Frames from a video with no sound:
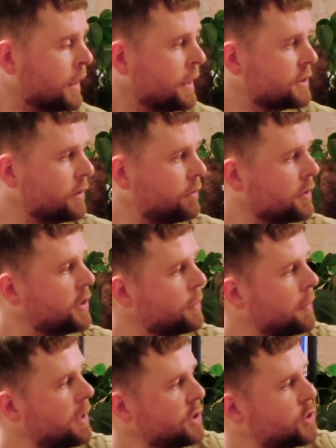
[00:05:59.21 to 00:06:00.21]
So for
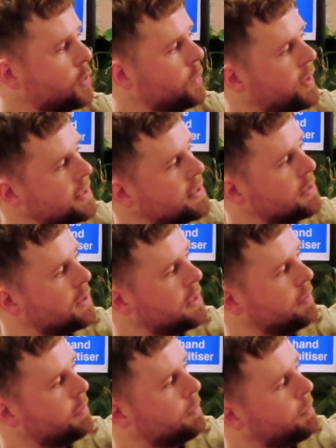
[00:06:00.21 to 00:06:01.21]
commercial, this
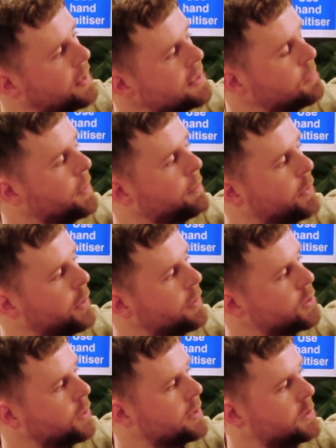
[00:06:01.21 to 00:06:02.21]
is people who are
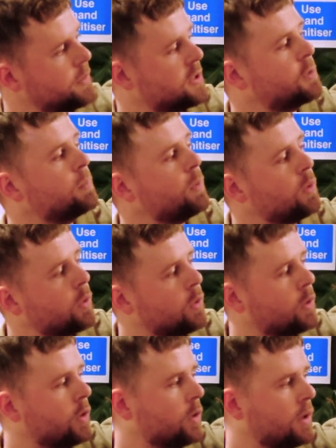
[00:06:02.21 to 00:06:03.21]
trying to
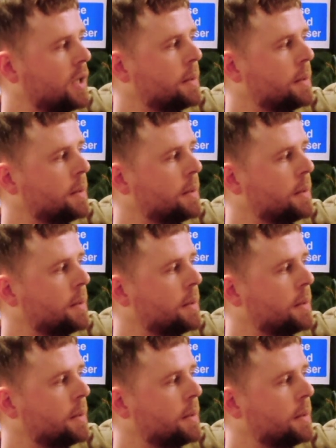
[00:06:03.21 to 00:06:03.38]
explore or learn